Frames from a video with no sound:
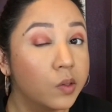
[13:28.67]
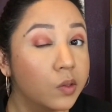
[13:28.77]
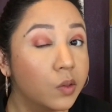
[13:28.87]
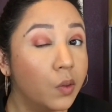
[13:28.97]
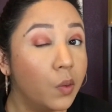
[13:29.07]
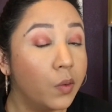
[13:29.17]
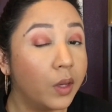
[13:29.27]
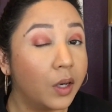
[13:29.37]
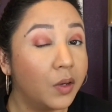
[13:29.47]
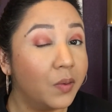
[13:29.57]
So there
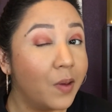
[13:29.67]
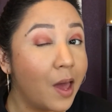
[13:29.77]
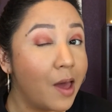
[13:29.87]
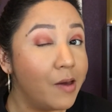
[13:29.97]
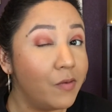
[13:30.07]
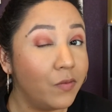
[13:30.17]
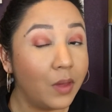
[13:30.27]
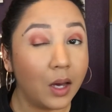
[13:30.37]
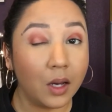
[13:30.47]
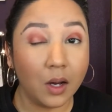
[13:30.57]
you have
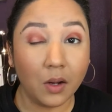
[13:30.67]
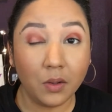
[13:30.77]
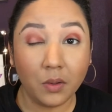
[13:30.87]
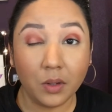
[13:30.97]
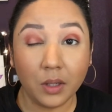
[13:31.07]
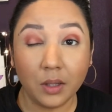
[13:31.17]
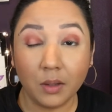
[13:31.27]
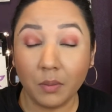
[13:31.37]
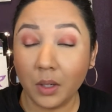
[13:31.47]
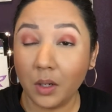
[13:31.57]
that color in the
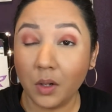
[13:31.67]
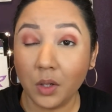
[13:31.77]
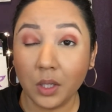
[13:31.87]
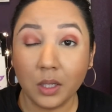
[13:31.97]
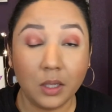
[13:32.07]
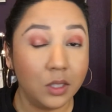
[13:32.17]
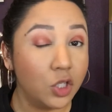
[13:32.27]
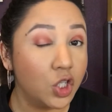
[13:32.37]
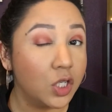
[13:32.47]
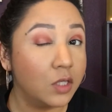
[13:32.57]
middle. It is
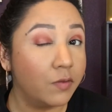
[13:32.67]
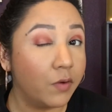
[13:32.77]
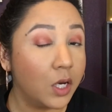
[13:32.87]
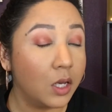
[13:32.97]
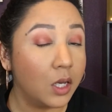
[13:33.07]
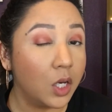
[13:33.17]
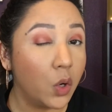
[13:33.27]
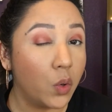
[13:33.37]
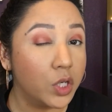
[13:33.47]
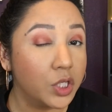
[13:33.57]
just freaking
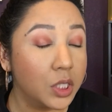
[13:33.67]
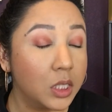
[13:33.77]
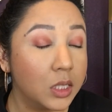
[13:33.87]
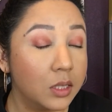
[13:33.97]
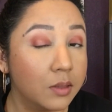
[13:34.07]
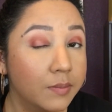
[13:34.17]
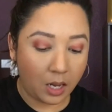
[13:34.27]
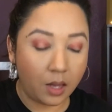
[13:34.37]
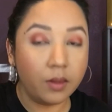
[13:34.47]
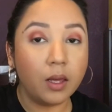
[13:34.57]
gorgeous.
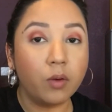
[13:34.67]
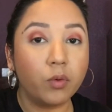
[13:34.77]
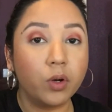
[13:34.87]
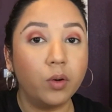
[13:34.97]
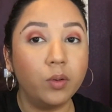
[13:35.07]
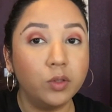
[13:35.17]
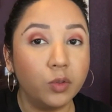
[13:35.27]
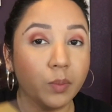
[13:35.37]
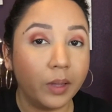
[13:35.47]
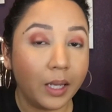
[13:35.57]
And then we're going to
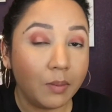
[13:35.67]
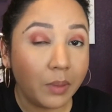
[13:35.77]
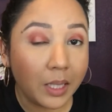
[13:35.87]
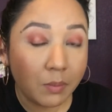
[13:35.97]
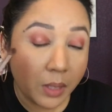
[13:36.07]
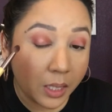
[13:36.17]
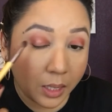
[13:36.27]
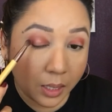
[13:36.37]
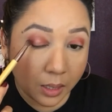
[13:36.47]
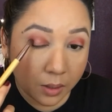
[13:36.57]
blend, blend, blend
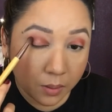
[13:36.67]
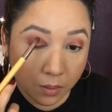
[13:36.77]
again.